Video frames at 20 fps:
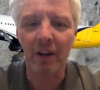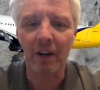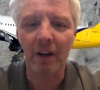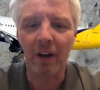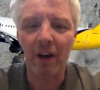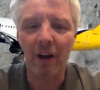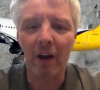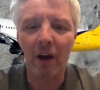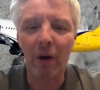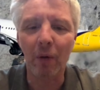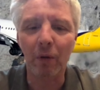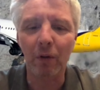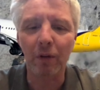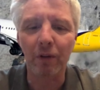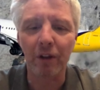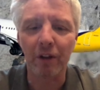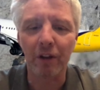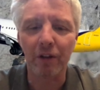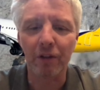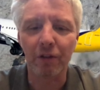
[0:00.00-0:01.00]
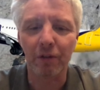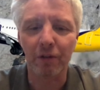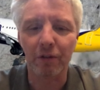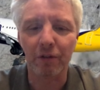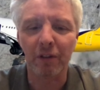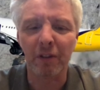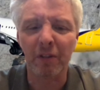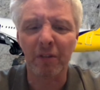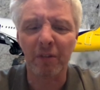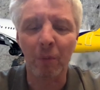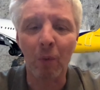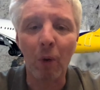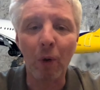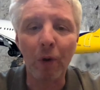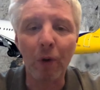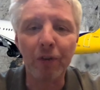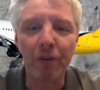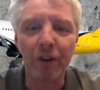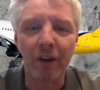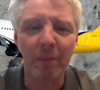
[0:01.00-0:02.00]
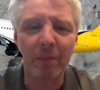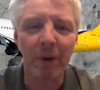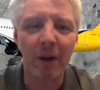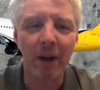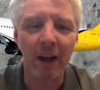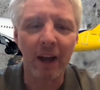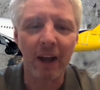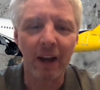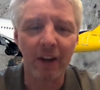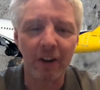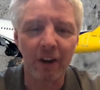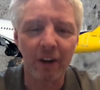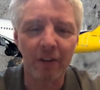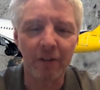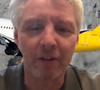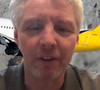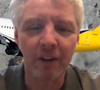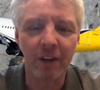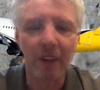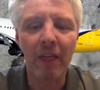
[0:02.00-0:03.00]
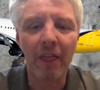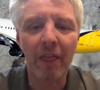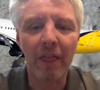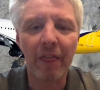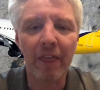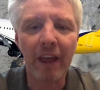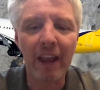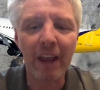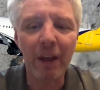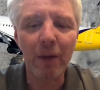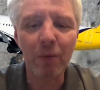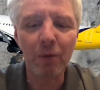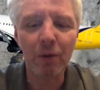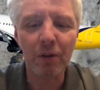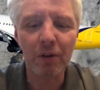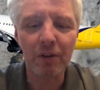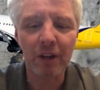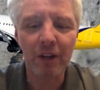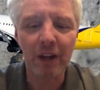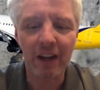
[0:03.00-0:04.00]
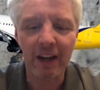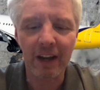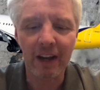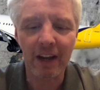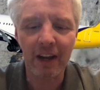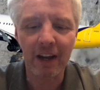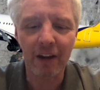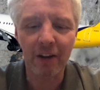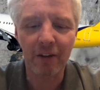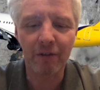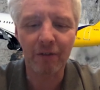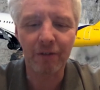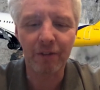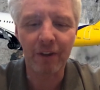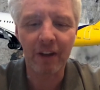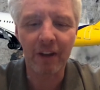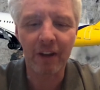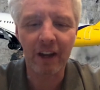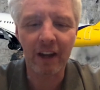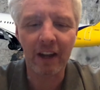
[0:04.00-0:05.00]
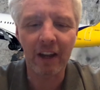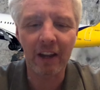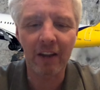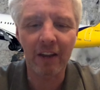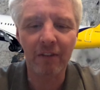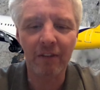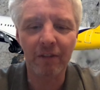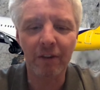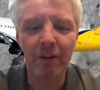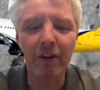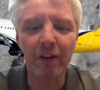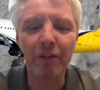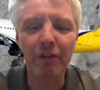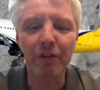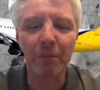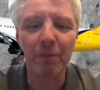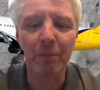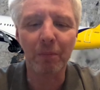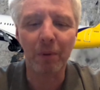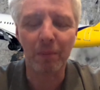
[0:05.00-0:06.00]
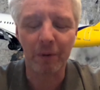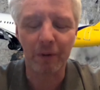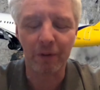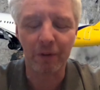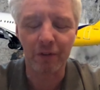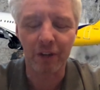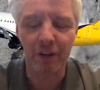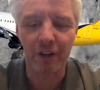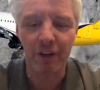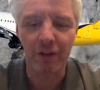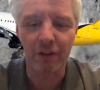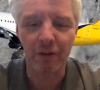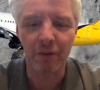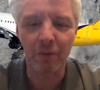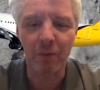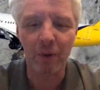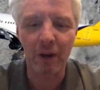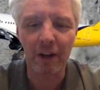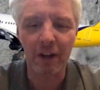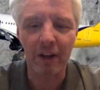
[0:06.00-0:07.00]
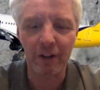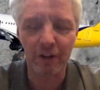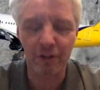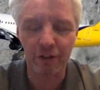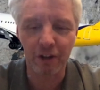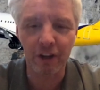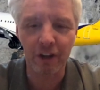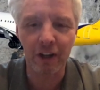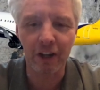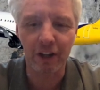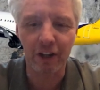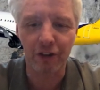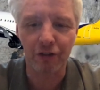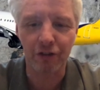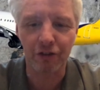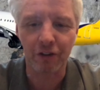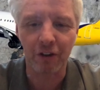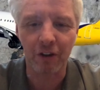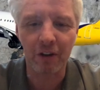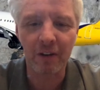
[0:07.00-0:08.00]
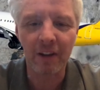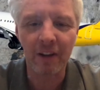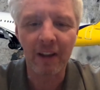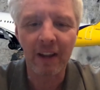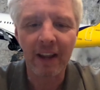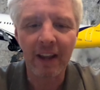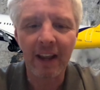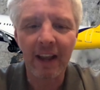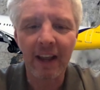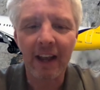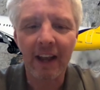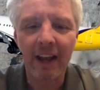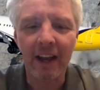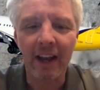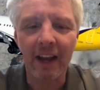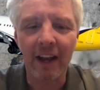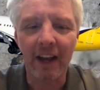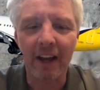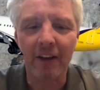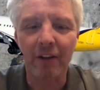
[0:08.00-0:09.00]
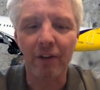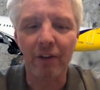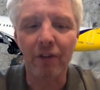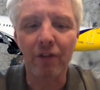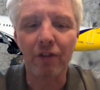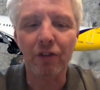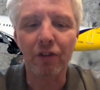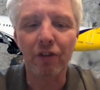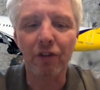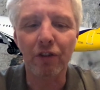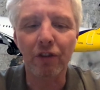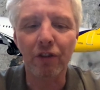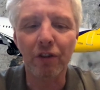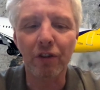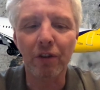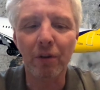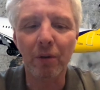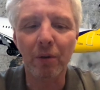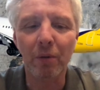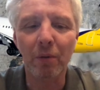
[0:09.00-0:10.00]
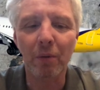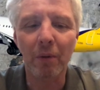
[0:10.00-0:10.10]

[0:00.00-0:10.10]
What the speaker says: older sort of war type aircraft, they would have a very simple procedure where you turn the ignition on and you